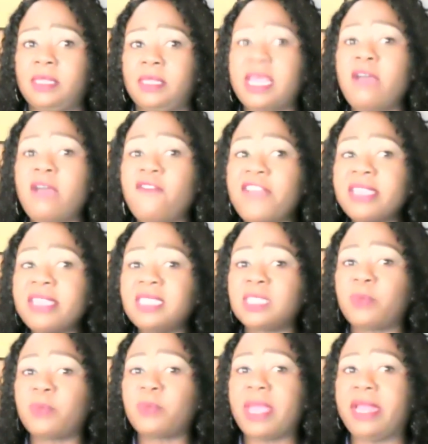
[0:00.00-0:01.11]
The offense
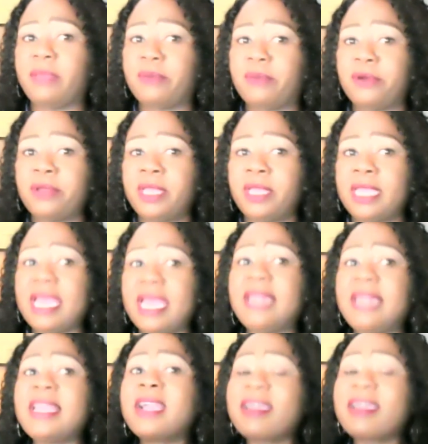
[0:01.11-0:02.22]
is bailable.
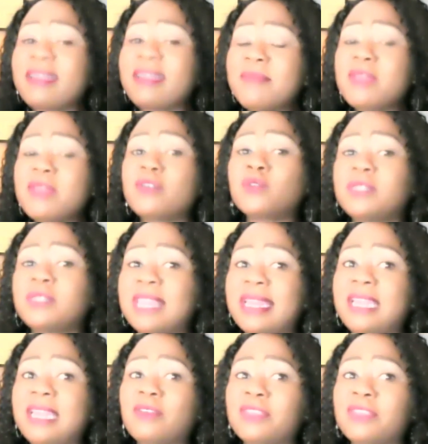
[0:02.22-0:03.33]
And the criminals who
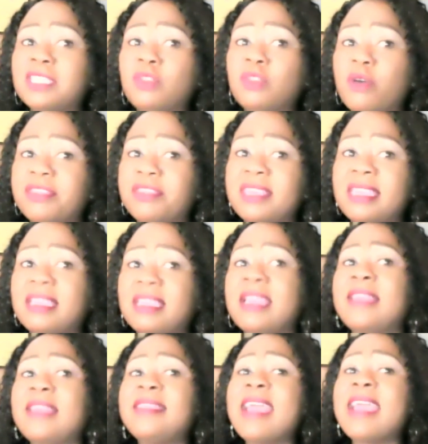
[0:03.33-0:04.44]
started this whole thing,
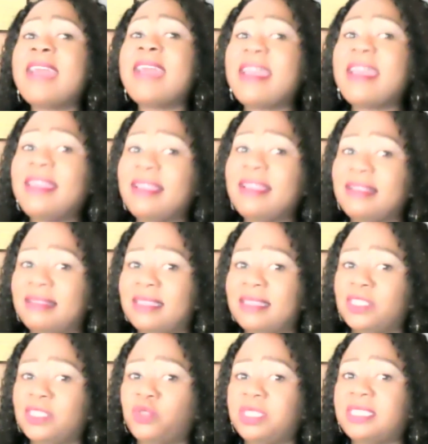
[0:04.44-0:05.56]
they are running in the
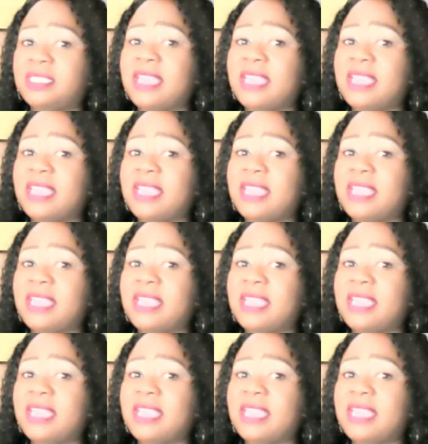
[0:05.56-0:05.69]
streets.